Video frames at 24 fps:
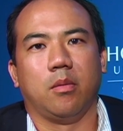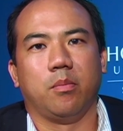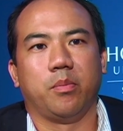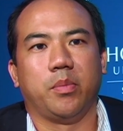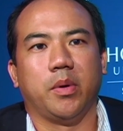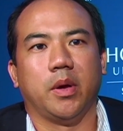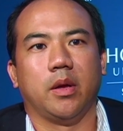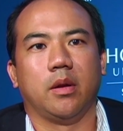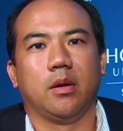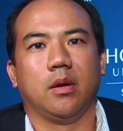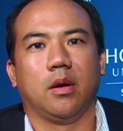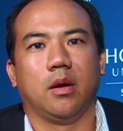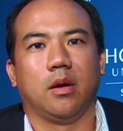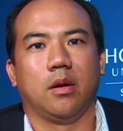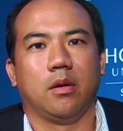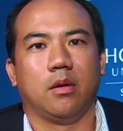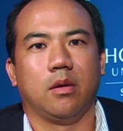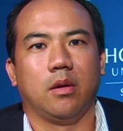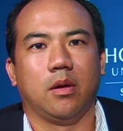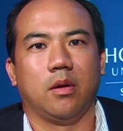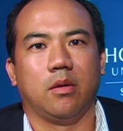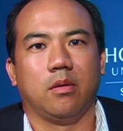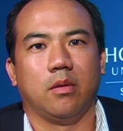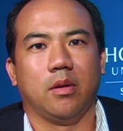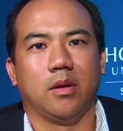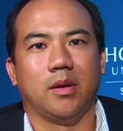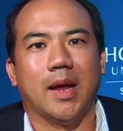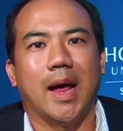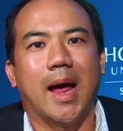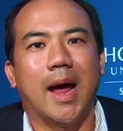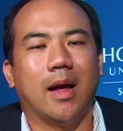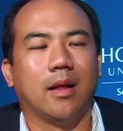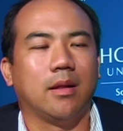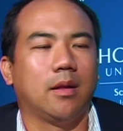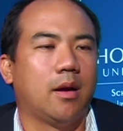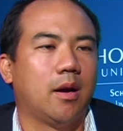but
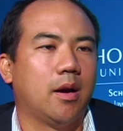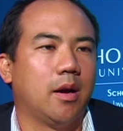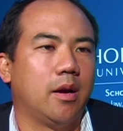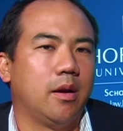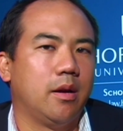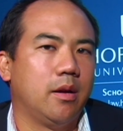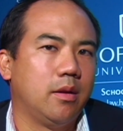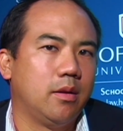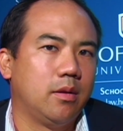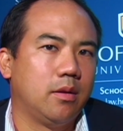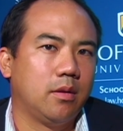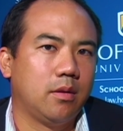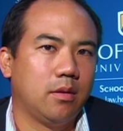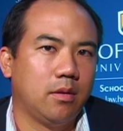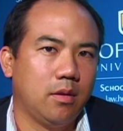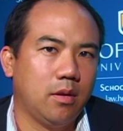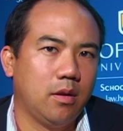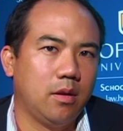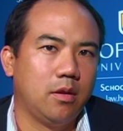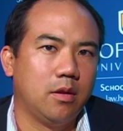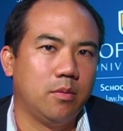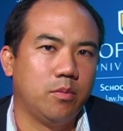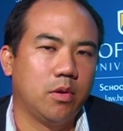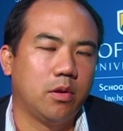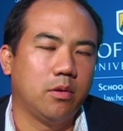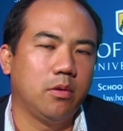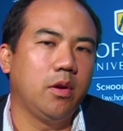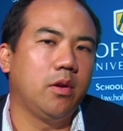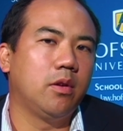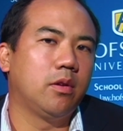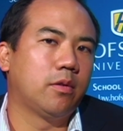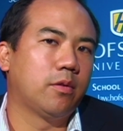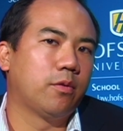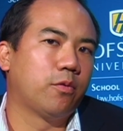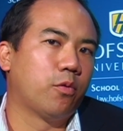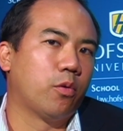an ally in the Middle
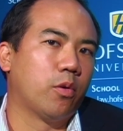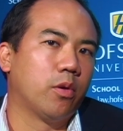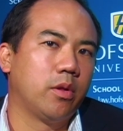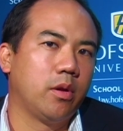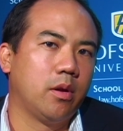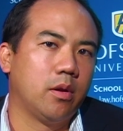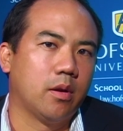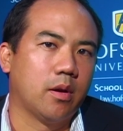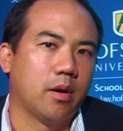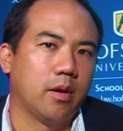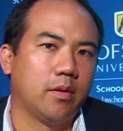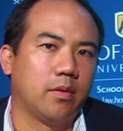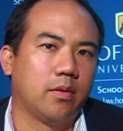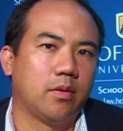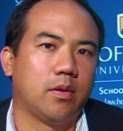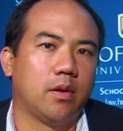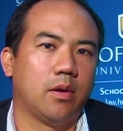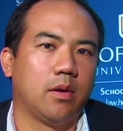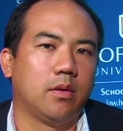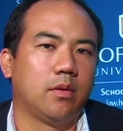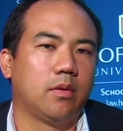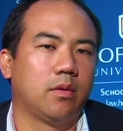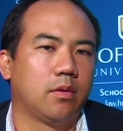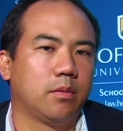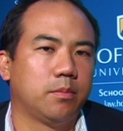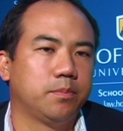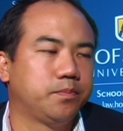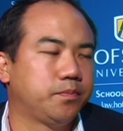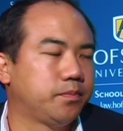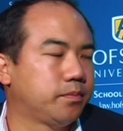East for the United States.